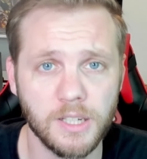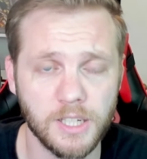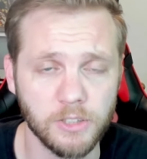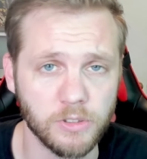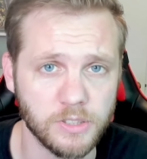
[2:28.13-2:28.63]

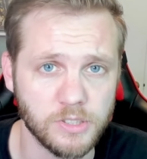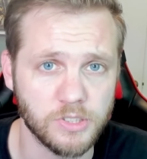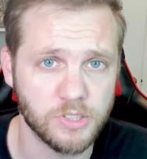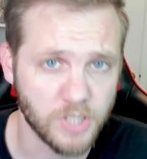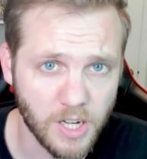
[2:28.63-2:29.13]
killed a
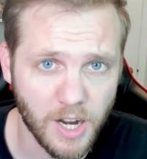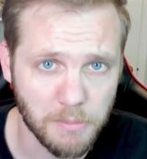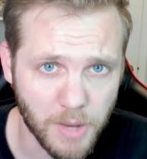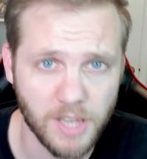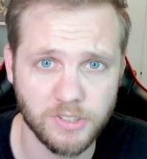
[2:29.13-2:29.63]

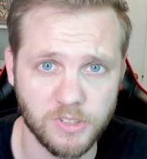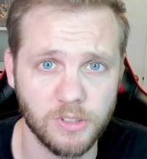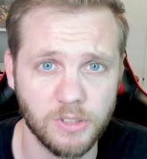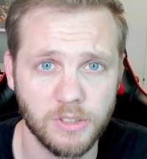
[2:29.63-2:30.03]
Jedi Master.